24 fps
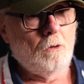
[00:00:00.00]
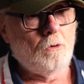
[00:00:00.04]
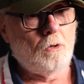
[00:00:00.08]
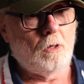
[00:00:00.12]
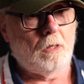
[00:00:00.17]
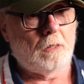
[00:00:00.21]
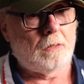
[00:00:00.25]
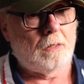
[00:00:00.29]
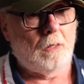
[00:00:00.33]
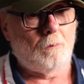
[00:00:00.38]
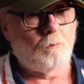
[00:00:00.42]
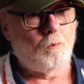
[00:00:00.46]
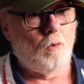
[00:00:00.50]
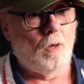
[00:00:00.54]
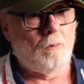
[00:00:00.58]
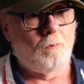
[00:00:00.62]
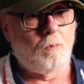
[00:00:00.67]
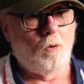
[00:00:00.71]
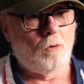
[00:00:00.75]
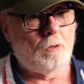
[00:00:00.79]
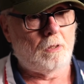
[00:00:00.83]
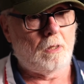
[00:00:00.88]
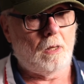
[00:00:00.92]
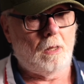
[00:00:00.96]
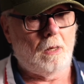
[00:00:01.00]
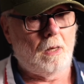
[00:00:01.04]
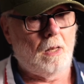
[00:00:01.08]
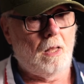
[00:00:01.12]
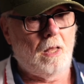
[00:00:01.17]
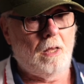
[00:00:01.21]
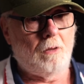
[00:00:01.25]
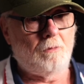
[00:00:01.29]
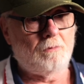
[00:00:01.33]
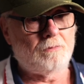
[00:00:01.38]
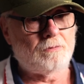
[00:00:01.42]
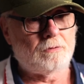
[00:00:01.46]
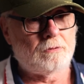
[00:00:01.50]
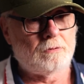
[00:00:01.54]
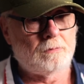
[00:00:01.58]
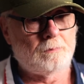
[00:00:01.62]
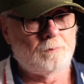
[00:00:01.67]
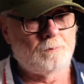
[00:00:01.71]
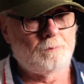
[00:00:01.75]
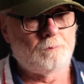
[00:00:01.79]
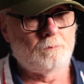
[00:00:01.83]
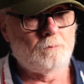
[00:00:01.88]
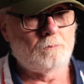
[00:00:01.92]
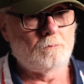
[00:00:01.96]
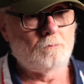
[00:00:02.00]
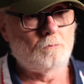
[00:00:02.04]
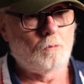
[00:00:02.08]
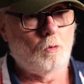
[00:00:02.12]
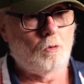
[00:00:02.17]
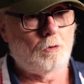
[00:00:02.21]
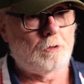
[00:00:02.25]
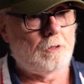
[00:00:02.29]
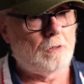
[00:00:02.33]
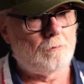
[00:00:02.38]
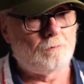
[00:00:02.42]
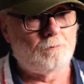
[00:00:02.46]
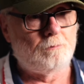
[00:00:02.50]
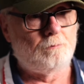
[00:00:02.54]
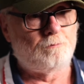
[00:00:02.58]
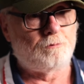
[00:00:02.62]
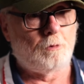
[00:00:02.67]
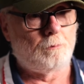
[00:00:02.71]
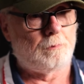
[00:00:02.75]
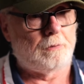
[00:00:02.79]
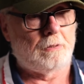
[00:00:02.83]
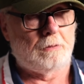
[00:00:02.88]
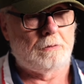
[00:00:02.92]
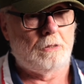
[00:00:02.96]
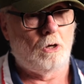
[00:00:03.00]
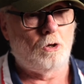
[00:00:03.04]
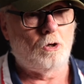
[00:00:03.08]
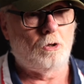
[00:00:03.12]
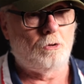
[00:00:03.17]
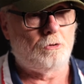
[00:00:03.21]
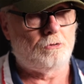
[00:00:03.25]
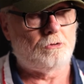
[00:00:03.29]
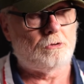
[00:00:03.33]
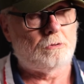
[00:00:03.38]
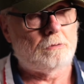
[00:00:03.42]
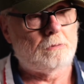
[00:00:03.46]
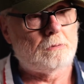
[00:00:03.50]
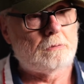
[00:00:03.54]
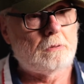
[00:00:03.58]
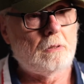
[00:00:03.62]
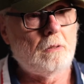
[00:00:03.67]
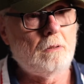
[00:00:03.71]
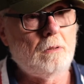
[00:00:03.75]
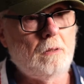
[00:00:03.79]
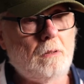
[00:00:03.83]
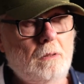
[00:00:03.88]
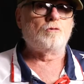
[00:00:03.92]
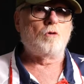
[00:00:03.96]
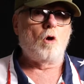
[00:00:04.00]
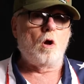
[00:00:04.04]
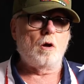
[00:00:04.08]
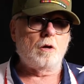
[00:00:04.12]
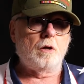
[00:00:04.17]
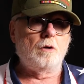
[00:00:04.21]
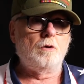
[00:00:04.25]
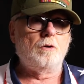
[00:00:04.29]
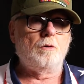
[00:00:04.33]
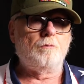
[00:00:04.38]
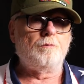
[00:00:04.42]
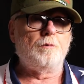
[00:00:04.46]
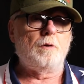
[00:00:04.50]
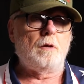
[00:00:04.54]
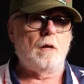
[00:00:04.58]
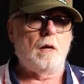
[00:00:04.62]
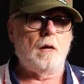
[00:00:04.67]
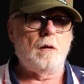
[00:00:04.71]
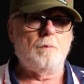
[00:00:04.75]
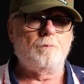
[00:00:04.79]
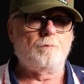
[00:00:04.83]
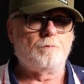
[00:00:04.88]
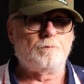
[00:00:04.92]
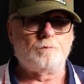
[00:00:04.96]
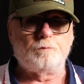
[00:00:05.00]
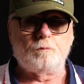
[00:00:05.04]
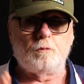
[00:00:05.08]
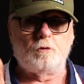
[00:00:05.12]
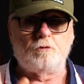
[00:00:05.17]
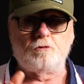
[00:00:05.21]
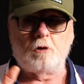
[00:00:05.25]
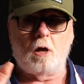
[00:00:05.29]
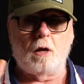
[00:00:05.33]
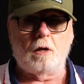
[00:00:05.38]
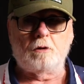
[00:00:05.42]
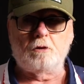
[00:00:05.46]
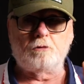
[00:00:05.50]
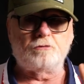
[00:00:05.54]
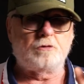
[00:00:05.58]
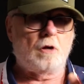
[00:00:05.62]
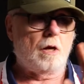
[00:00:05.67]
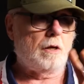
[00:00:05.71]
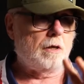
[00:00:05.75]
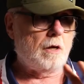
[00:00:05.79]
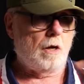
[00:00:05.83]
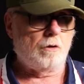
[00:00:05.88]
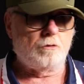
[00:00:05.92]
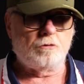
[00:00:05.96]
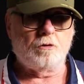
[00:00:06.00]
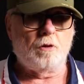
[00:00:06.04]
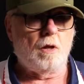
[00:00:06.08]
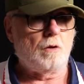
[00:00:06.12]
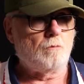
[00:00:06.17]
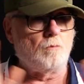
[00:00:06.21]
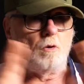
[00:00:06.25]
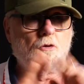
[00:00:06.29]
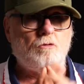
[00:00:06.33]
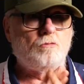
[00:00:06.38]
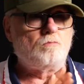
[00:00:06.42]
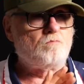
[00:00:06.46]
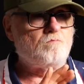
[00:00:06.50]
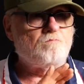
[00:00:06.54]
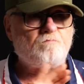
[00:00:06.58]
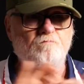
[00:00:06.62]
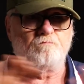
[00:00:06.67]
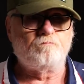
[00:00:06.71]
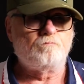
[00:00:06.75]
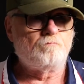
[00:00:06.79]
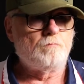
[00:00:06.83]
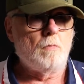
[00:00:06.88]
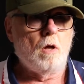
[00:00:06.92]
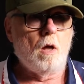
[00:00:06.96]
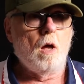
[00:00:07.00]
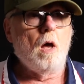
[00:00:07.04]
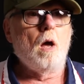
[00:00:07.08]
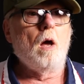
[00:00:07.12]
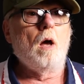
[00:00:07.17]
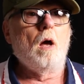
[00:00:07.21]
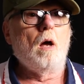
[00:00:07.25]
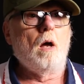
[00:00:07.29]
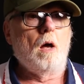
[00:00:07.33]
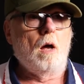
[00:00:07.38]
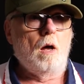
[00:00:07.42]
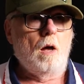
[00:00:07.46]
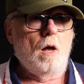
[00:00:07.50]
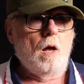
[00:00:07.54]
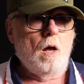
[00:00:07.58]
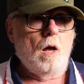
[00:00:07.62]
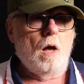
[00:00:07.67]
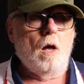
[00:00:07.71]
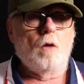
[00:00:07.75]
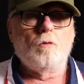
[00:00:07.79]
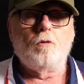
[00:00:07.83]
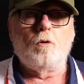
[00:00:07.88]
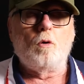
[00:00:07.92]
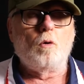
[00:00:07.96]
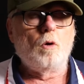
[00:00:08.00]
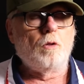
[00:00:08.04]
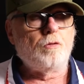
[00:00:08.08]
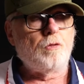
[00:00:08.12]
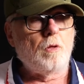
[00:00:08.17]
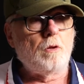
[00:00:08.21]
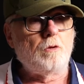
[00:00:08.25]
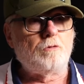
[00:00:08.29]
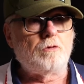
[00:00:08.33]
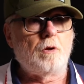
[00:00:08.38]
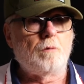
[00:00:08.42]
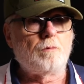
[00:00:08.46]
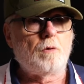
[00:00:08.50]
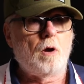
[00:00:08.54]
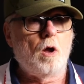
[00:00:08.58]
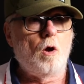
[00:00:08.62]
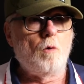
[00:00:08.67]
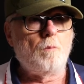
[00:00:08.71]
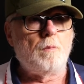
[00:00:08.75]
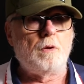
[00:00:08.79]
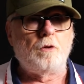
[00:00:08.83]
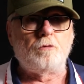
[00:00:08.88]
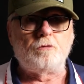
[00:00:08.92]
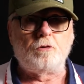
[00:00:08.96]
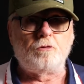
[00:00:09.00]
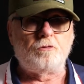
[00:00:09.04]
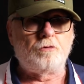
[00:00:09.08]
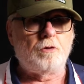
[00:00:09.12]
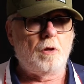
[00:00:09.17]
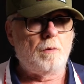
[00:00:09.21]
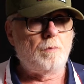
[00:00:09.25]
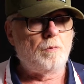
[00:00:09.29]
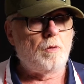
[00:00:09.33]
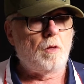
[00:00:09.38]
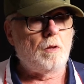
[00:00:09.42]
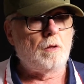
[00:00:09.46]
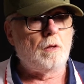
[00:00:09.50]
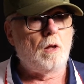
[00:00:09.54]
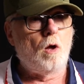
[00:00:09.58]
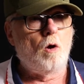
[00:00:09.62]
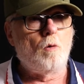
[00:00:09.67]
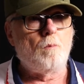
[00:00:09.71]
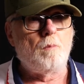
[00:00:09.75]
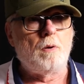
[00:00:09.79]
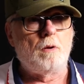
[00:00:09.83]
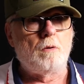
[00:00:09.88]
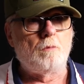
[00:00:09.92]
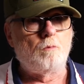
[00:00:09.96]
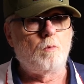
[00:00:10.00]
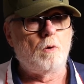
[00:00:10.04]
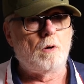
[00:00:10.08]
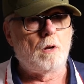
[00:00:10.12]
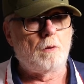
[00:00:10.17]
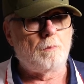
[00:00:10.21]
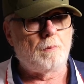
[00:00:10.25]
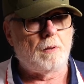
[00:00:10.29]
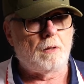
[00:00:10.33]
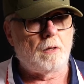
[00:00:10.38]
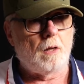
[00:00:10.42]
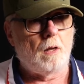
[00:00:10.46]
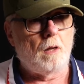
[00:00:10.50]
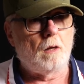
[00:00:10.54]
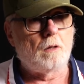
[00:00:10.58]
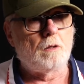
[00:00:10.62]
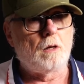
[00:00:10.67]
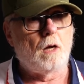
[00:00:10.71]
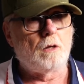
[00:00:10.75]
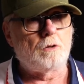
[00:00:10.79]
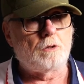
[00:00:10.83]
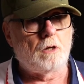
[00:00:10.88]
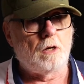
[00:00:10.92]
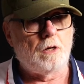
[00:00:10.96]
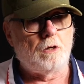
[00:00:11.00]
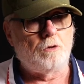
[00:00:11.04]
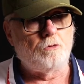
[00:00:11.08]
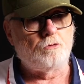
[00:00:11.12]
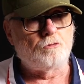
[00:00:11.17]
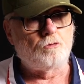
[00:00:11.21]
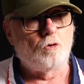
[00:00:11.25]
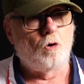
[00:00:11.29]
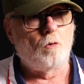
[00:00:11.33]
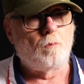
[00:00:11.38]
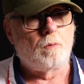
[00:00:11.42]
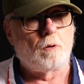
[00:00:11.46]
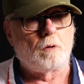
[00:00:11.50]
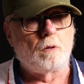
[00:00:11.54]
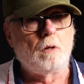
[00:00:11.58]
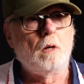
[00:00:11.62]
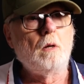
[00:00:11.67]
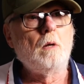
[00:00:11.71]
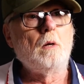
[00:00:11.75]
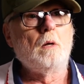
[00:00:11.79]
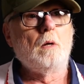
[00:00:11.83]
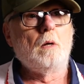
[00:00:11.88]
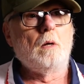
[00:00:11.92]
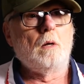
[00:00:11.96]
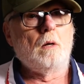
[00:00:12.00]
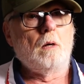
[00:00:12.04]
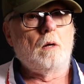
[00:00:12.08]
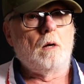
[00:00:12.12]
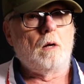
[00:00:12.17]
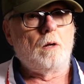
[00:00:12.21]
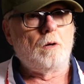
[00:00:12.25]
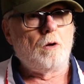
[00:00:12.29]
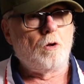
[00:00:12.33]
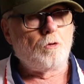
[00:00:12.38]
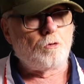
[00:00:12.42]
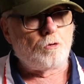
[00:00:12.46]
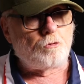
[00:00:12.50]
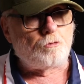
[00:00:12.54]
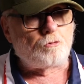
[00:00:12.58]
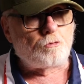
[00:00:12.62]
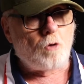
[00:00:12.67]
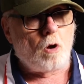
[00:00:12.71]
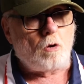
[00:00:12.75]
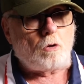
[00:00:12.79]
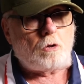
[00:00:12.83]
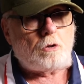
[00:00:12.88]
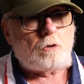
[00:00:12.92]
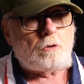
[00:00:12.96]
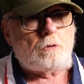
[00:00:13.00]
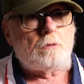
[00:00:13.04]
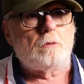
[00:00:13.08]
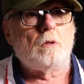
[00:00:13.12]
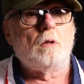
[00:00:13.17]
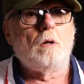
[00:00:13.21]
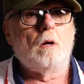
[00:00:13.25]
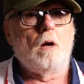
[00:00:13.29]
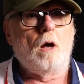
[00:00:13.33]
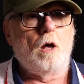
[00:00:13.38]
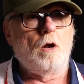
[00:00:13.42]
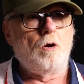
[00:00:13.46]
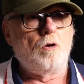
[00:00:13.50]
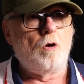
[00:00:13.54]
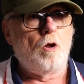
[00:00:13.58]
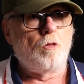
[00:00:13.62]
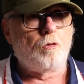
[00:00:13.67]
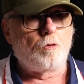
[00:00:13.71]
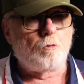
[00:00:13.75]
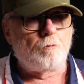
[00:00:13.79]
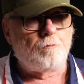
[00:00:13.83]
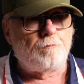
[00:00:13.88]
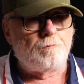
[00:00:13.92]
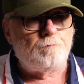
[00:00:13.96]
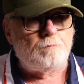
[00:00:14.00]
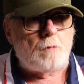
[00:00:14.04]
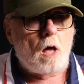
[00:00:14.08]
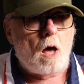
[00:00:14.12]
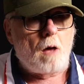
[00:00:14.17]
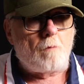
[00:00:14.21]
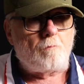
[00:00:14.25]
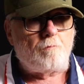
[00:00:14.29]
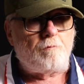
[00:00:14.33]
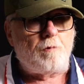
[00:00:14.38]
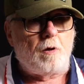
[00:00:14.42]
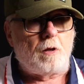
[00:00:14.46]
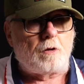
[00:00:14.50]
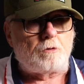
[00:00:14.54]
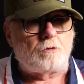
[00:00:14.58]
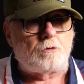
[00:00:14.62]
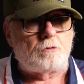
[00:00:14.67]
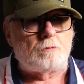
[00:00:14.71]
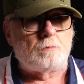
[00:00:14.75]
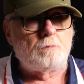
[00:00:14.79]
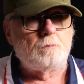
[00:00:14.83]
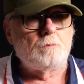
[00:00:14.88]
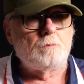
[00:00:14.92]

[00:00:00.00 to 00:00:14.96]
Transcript: have kept one more guy alive or from getting hurt. Talking to VA psychiatrist, that is the only thing that's ever helped me. Is the same thing that helped me when I got clean and sober. Another drunk, another non-vet,